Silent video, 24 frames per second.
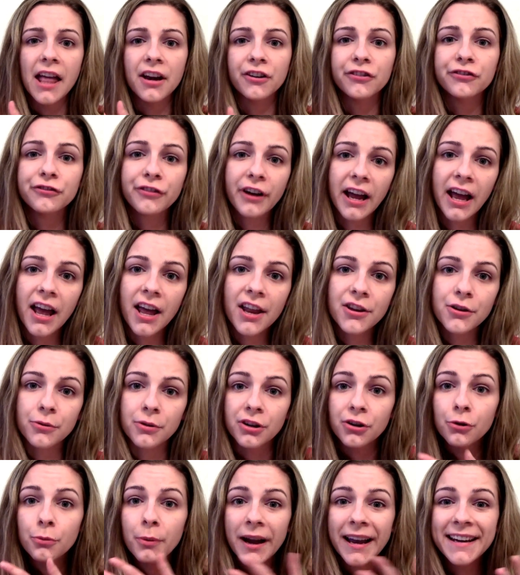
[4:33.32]
and a friend or
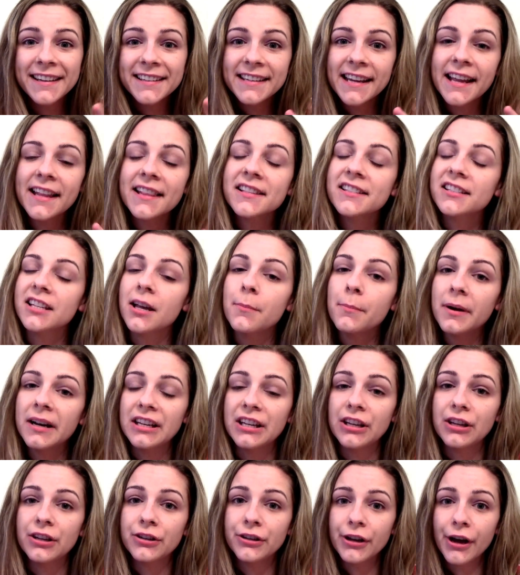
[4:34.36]
an acquaintance,
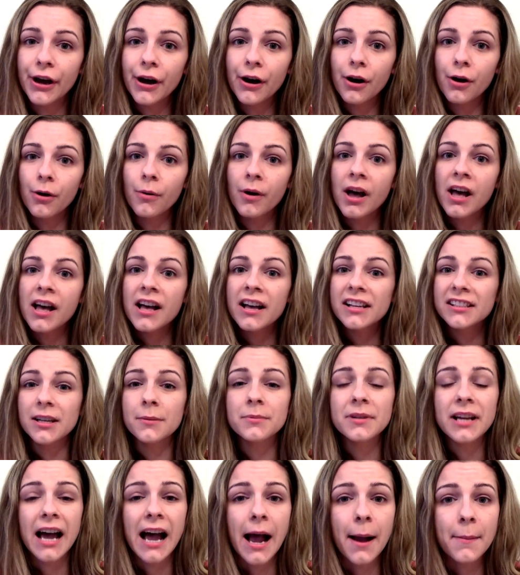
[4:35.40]
somebody you know.
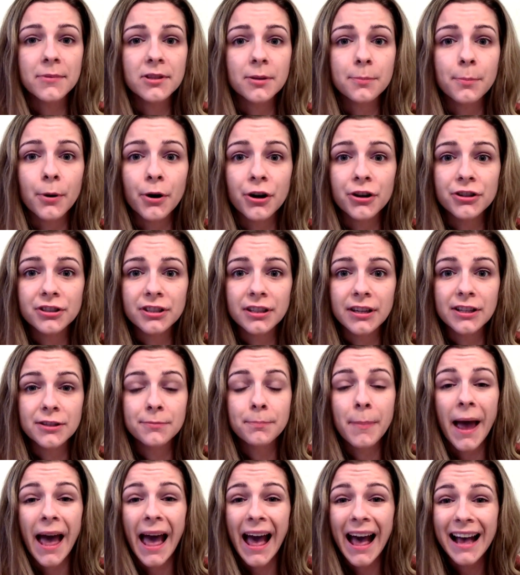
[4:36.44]
Sometimes the person is
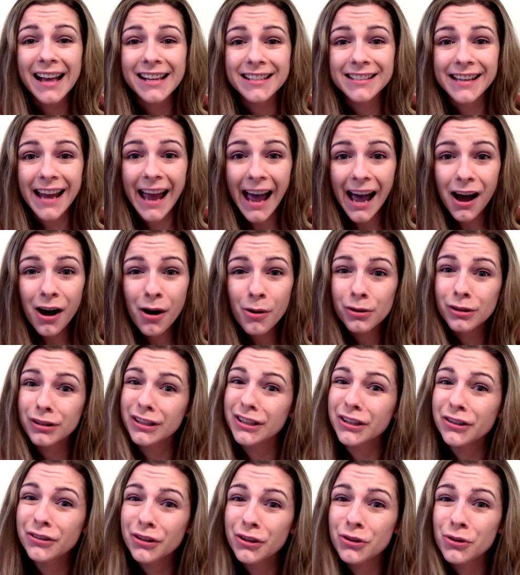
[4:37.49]
passed out,
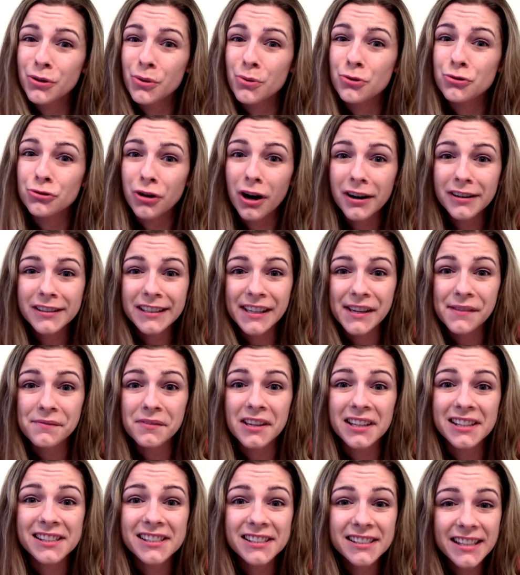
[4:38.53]
clearly too drunk to give
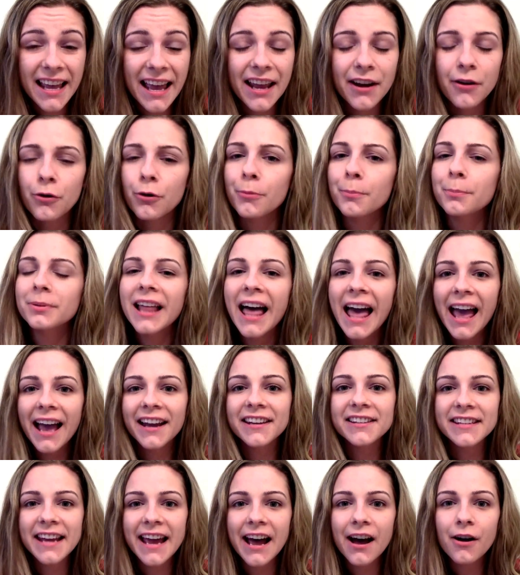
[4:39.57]
consent or
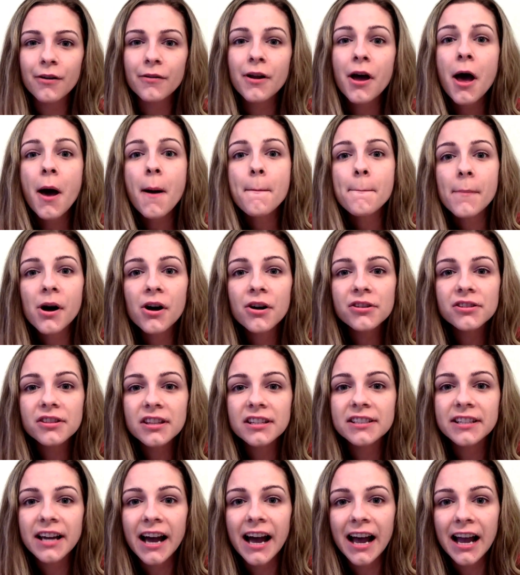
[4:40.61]
blacked out. Most of
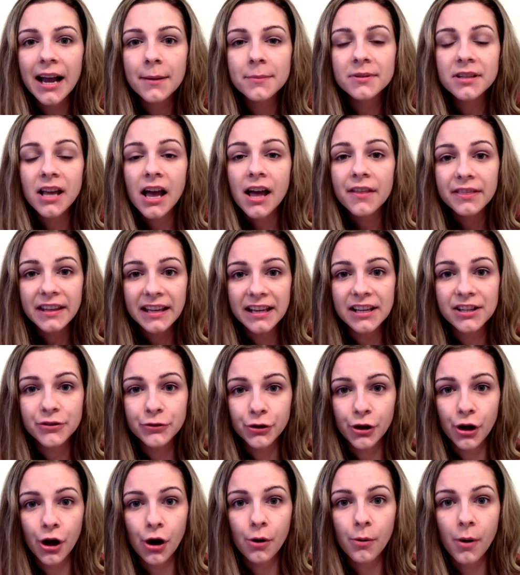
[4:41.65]
the times,
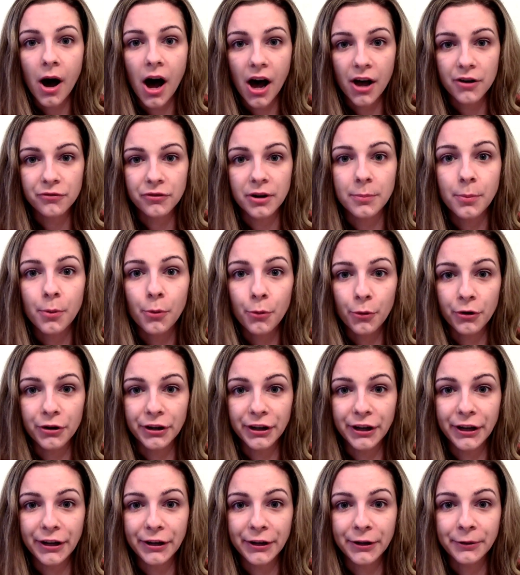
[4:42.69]
these go
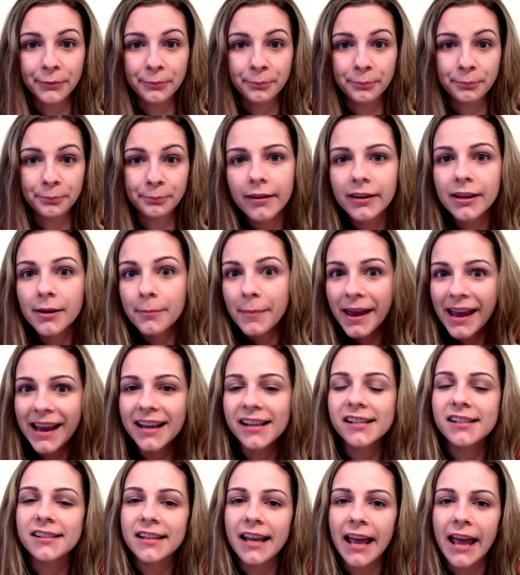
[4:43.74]
unreported. You
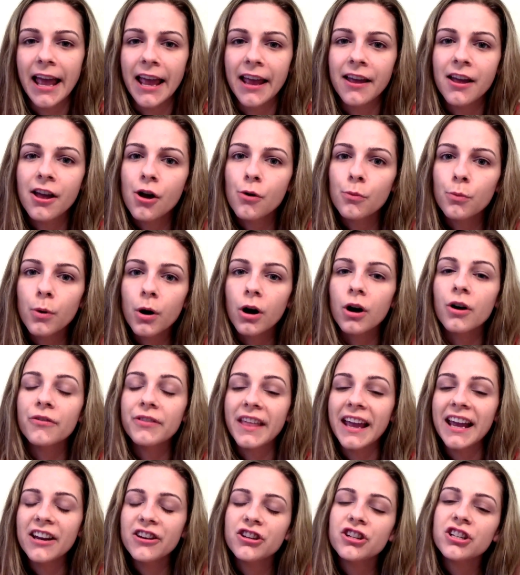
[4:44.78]
may say, well,
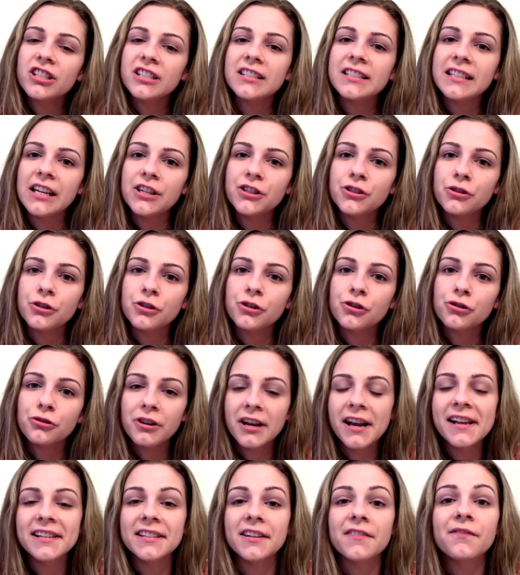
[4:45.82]
they just need to
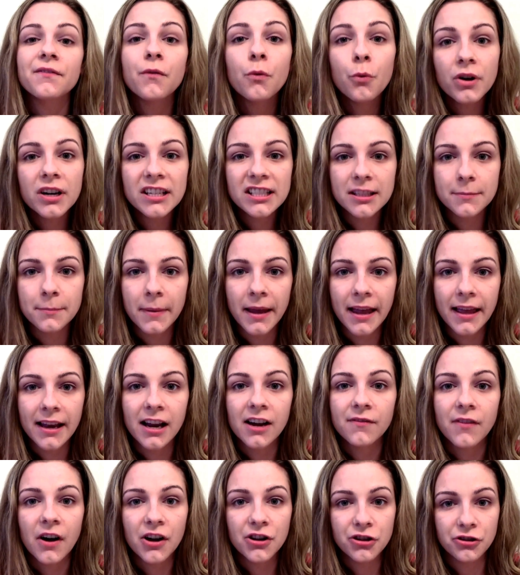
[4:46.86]
increase enforcement
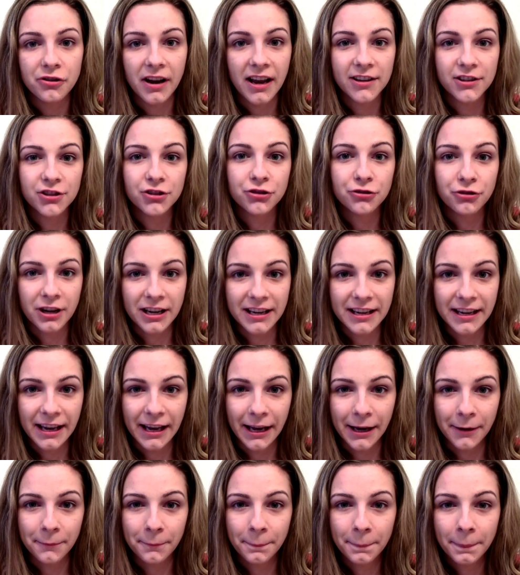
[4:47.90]
of underage
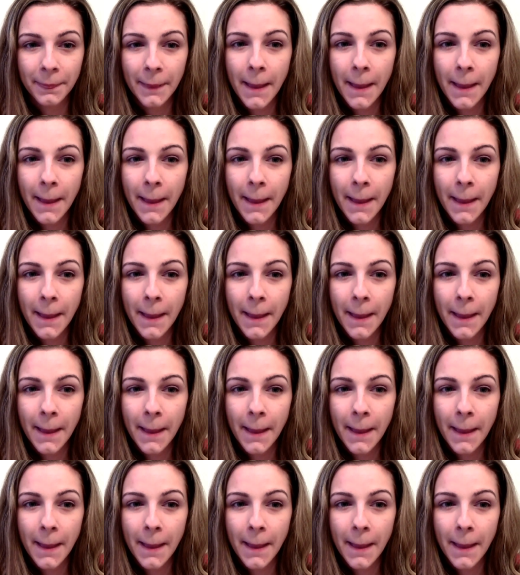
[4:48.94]
drinking.